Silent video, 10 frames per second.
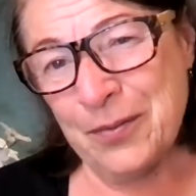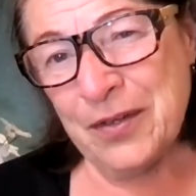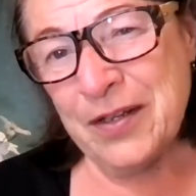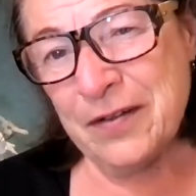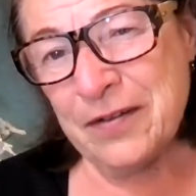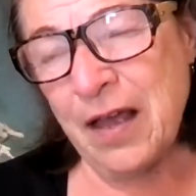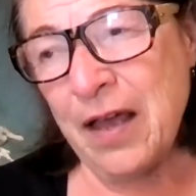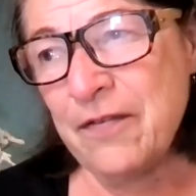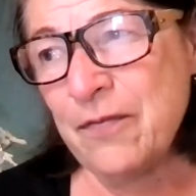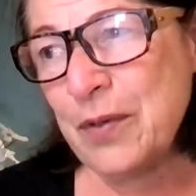because
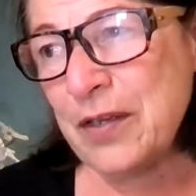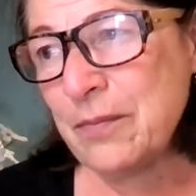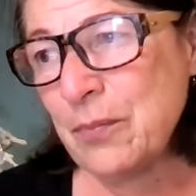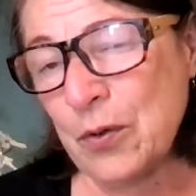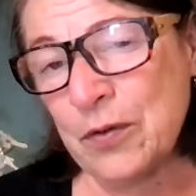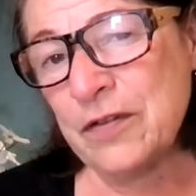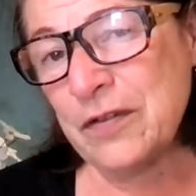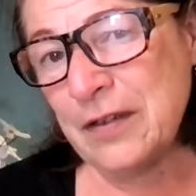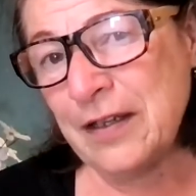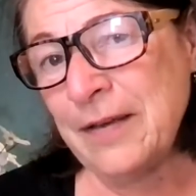I've been
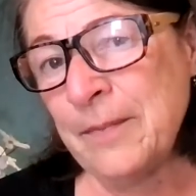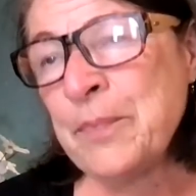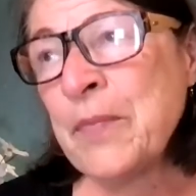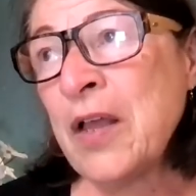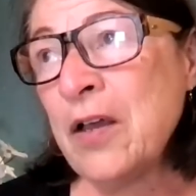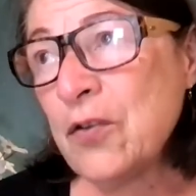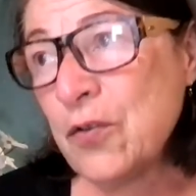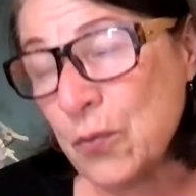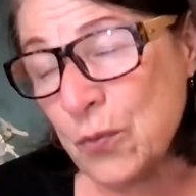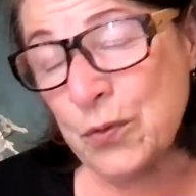personally
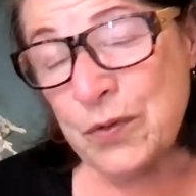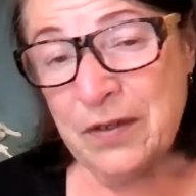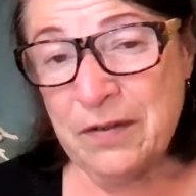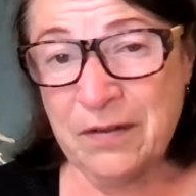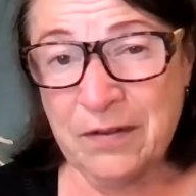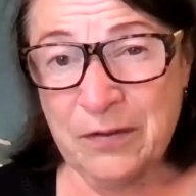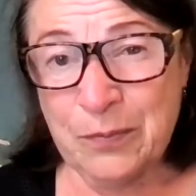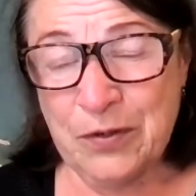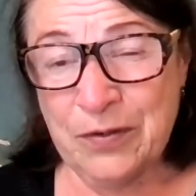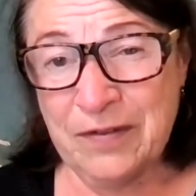through these
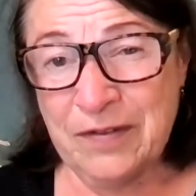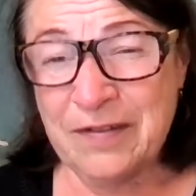experiences.